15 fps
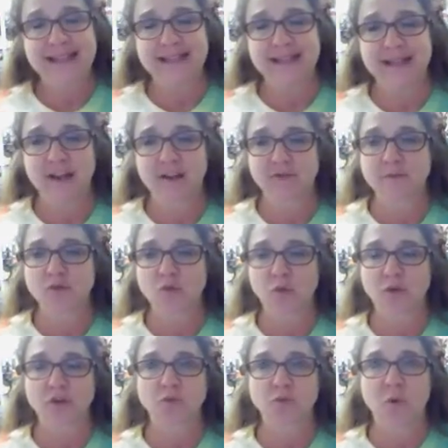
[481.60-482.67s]
detail from
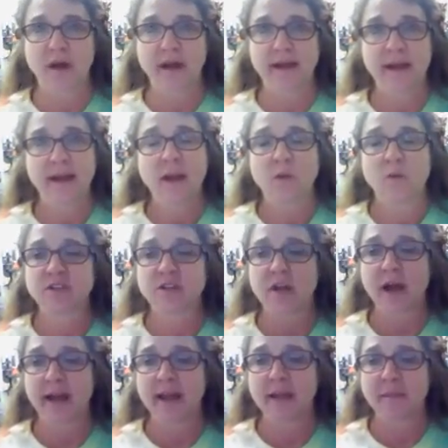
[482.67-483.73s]
source 1 is
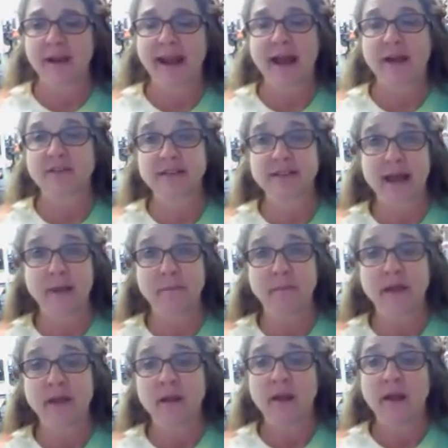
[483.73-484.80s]
talking about how some
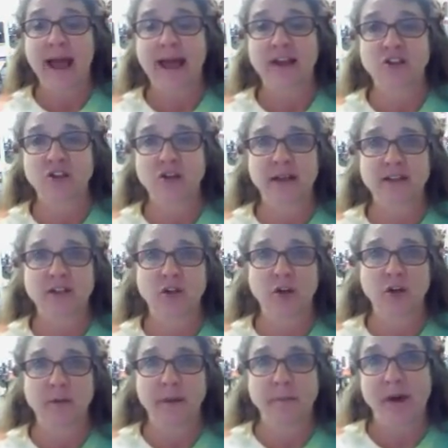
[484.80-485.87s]
astronauts
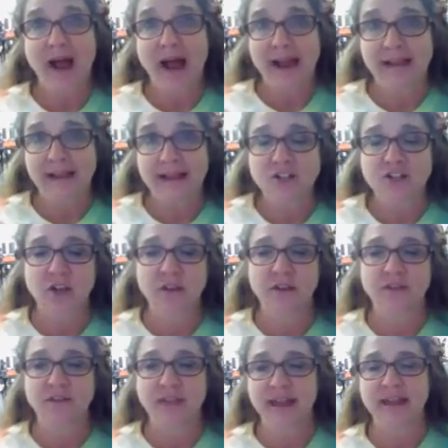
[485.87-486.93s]
learn to be pilots so
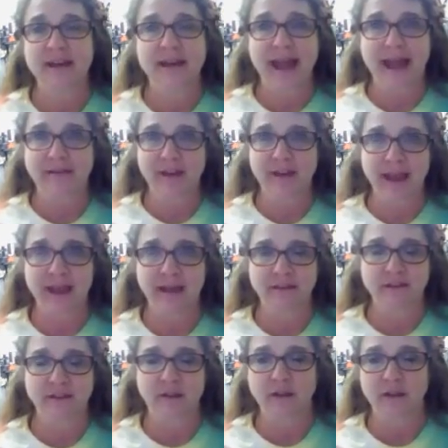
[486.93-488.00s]
that they can navigate
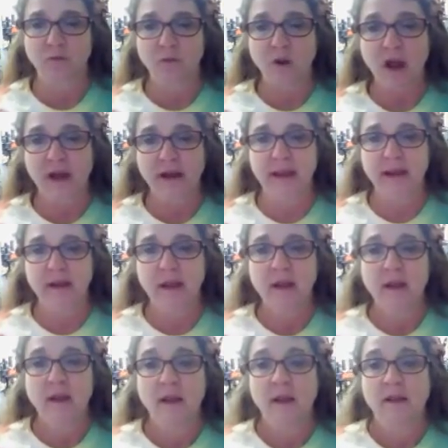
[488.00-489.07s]
the rocket.
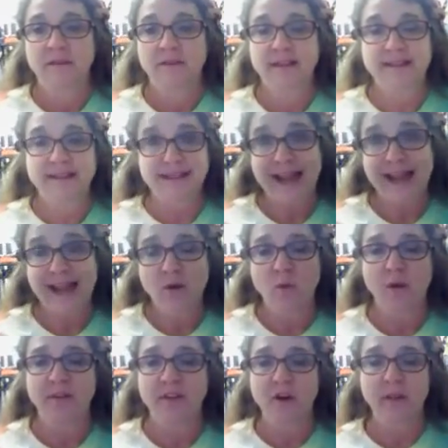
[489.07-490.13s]
The second
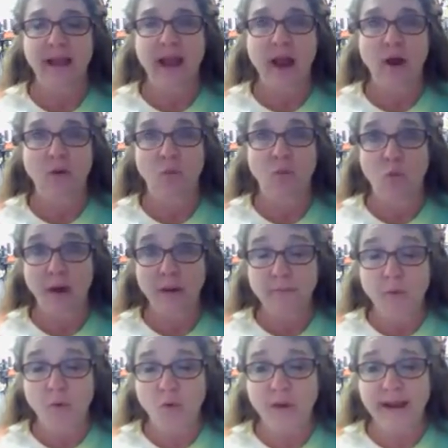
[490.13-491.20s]
one that only got 1
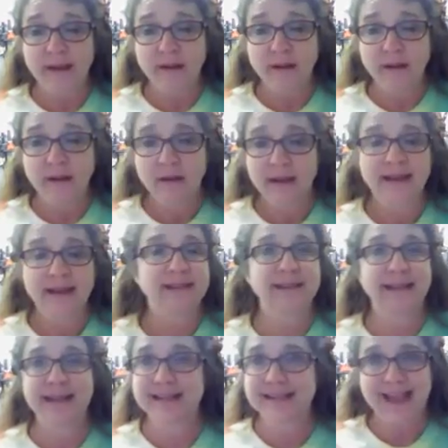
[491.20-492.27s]
point is
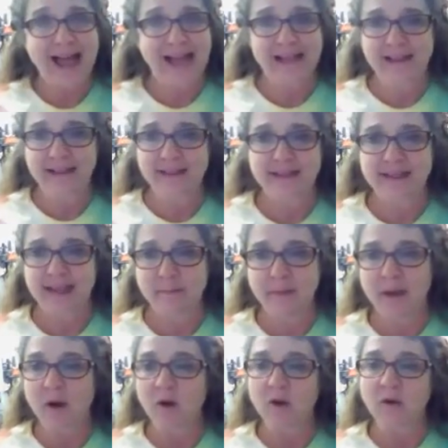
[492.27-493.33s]
exactly the same
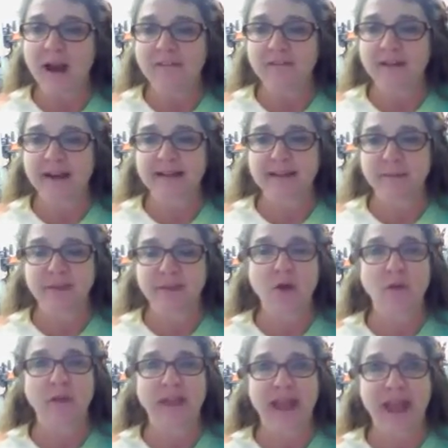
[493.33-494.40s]
paragraph, except they
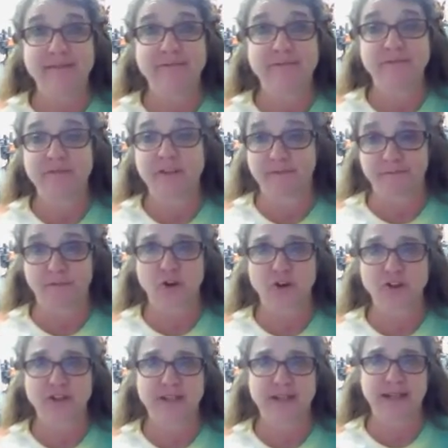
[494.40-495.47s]
only gave the
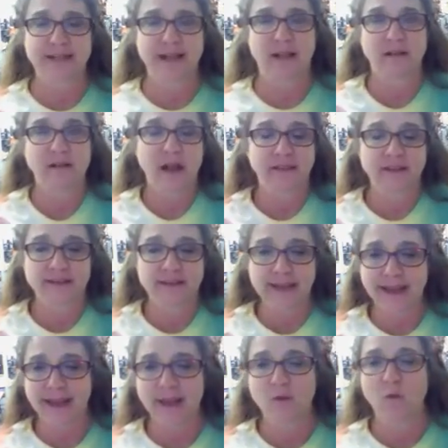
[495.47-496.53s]
first detail, not the
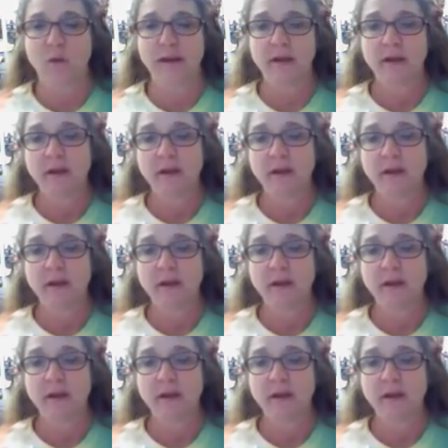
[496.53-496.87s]
second one.